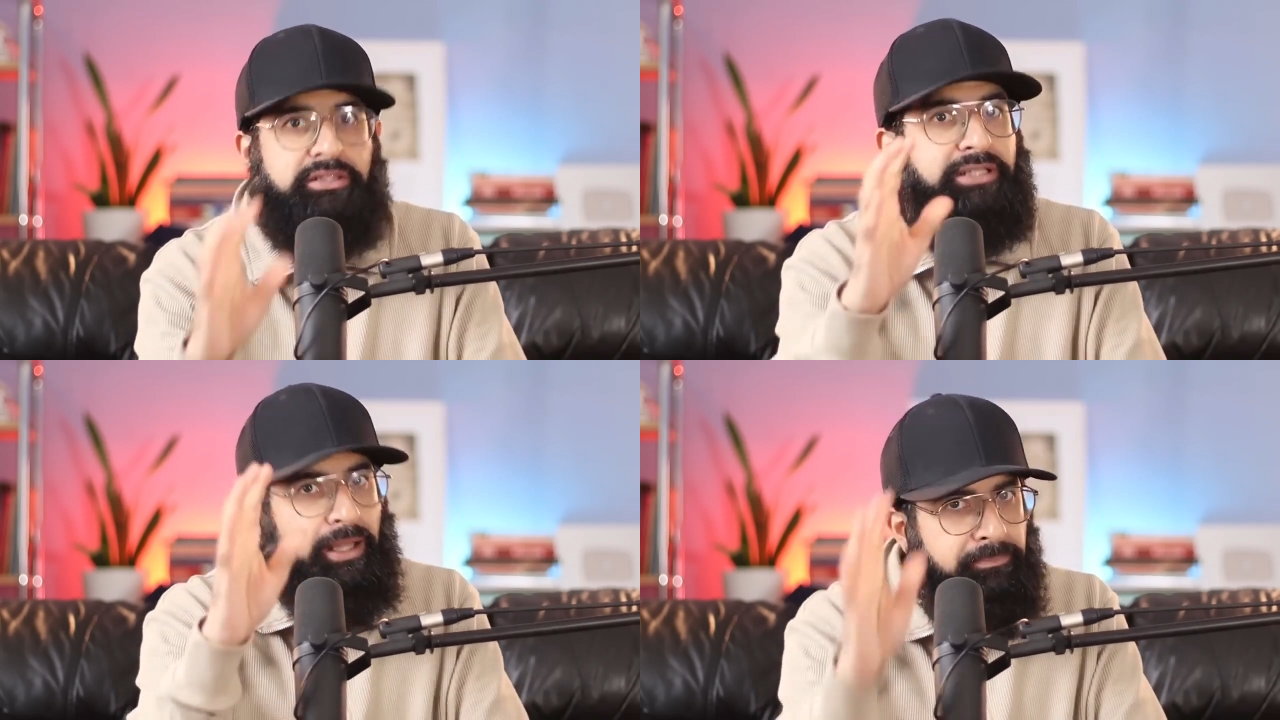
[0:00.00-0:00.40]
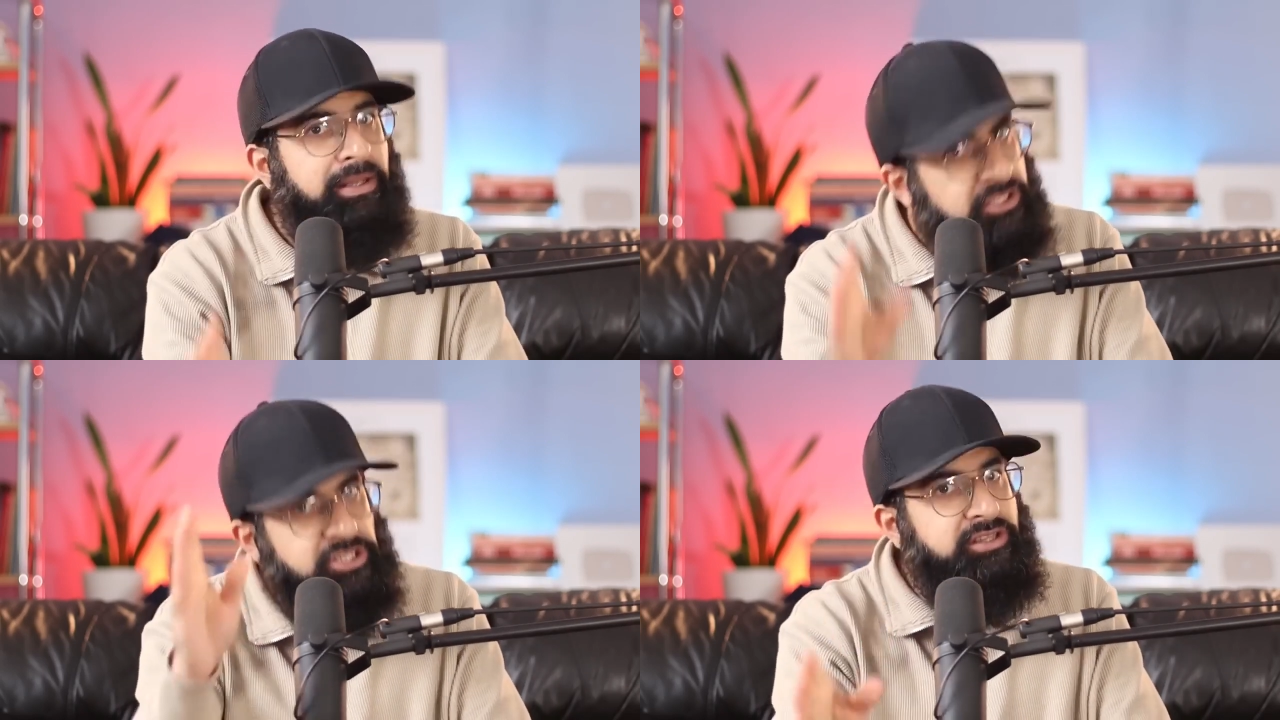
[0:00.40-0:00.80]
Did I
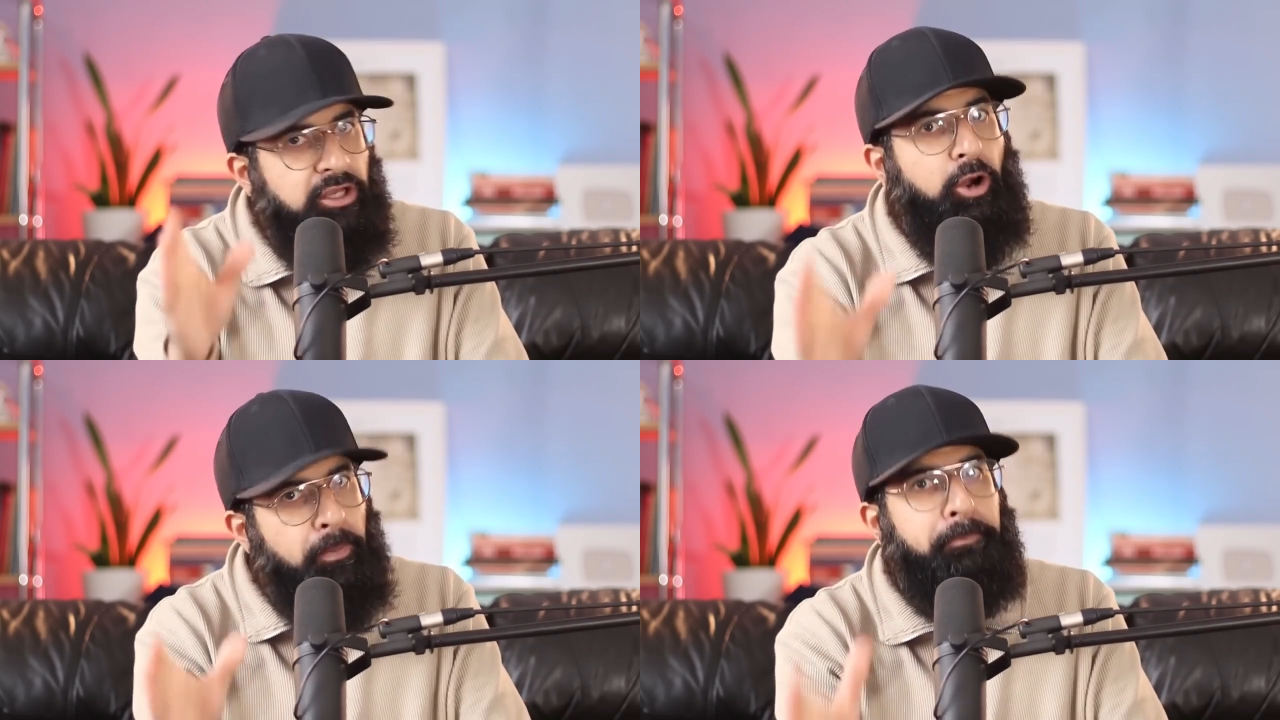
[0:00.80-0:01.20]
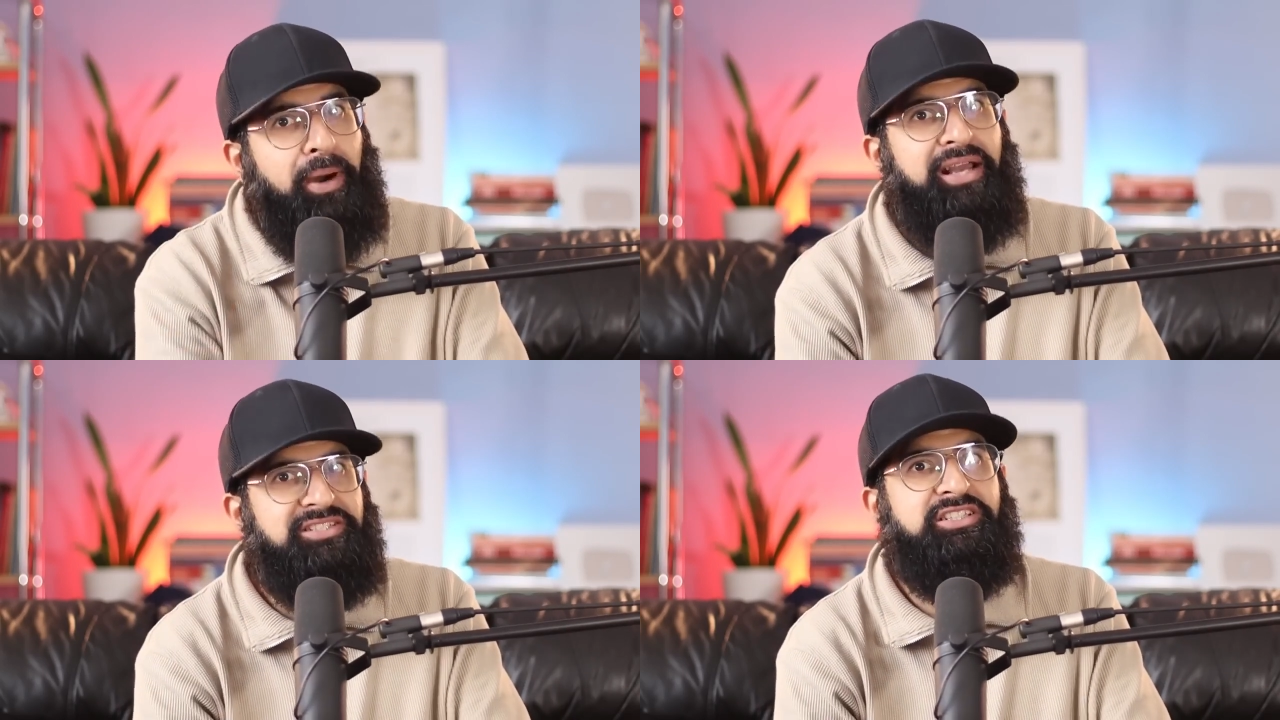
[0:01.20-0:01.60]
mention they're on
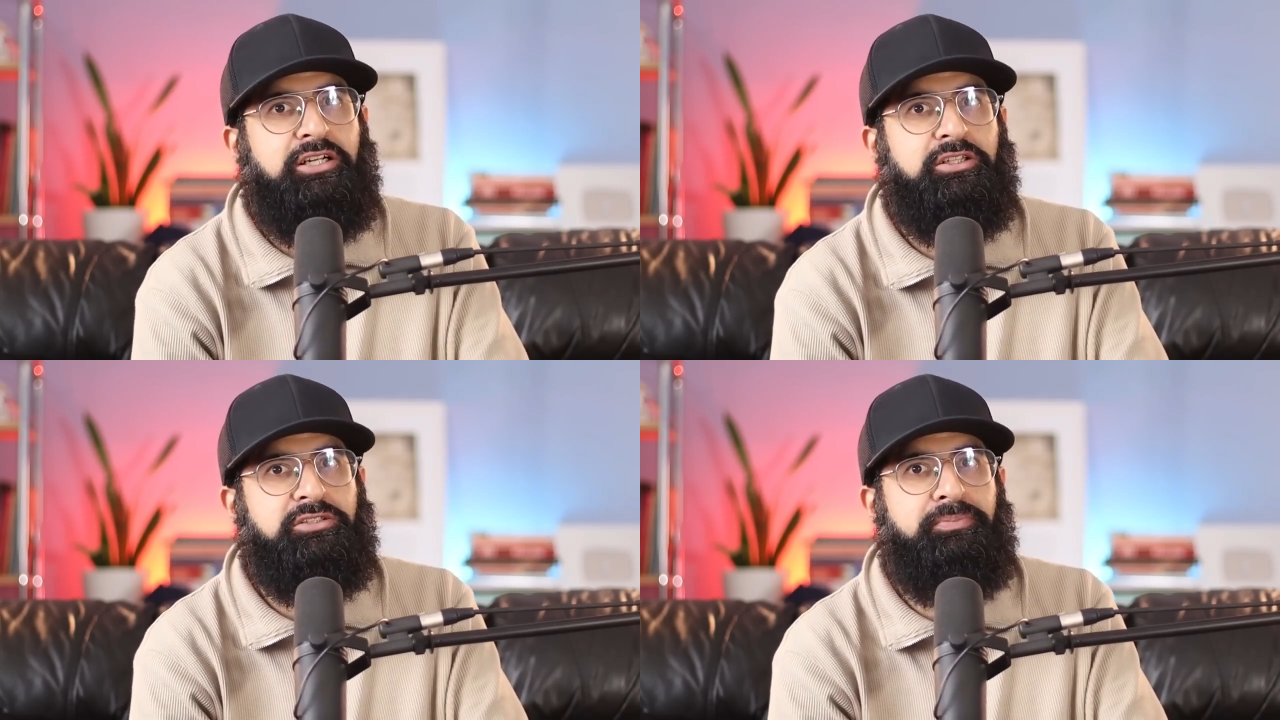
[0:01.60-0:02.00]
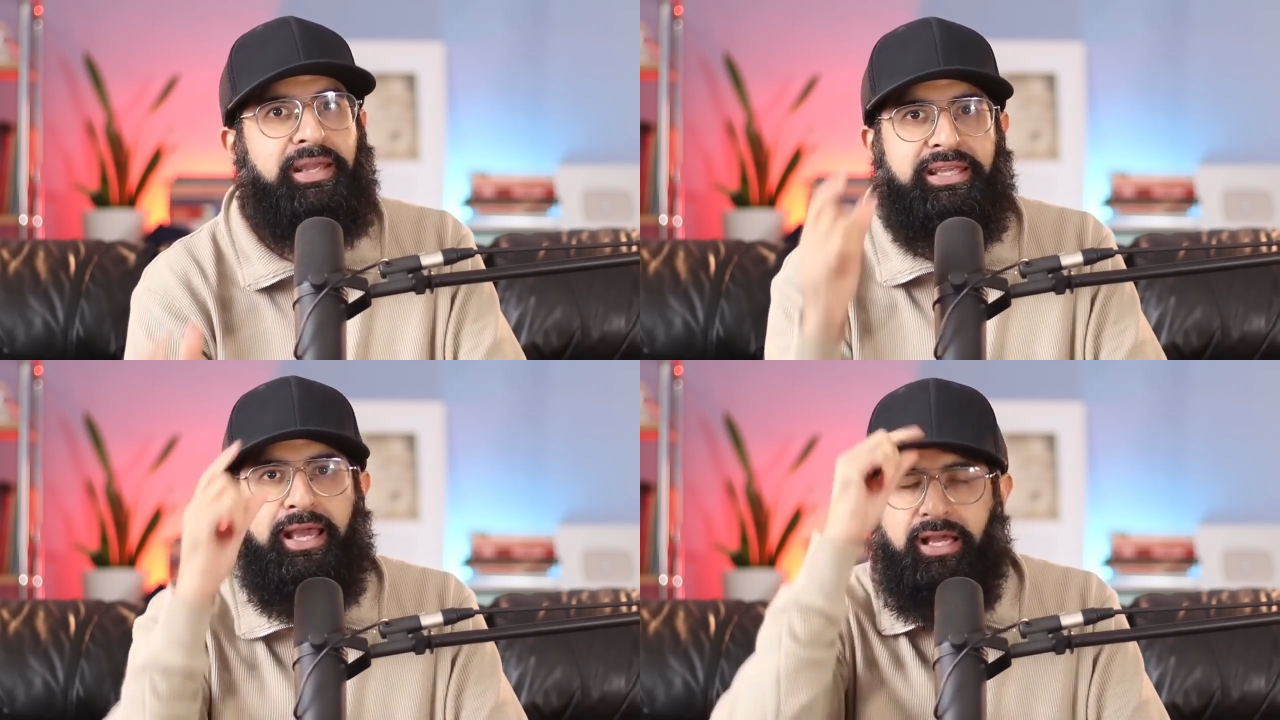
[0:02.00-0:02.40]
bicycles,
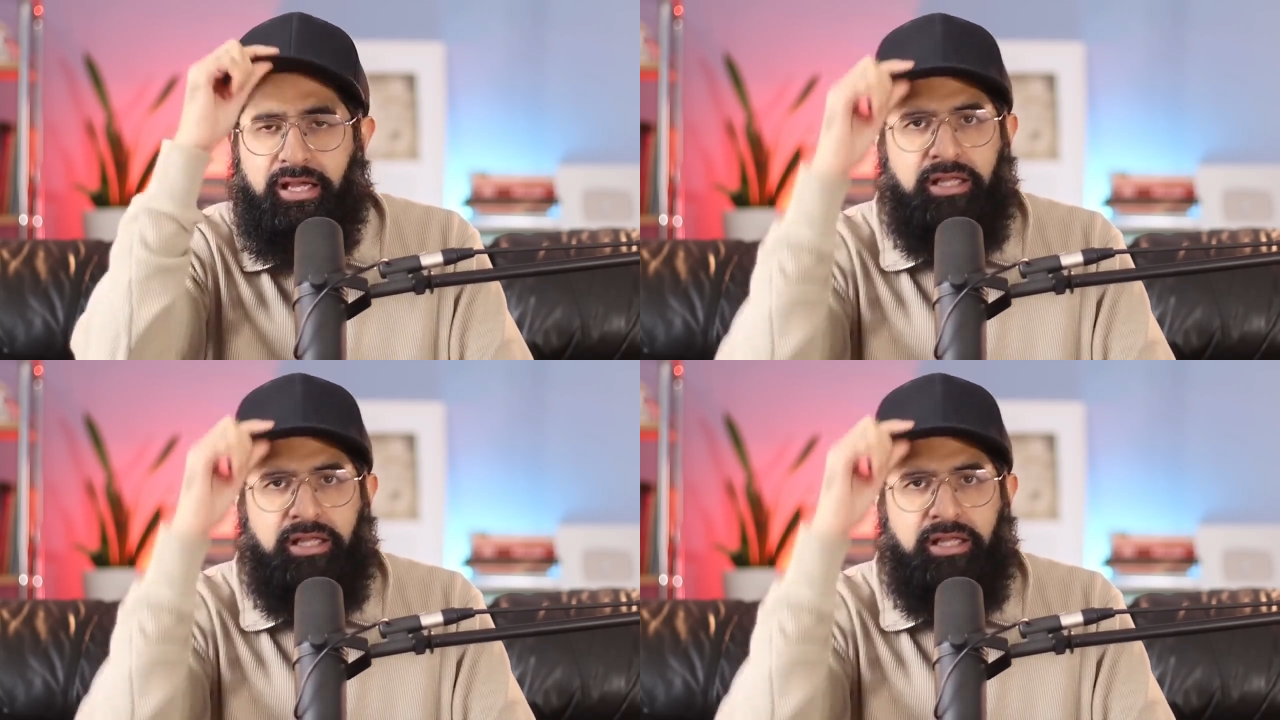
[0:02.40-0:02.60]
mate, yeah?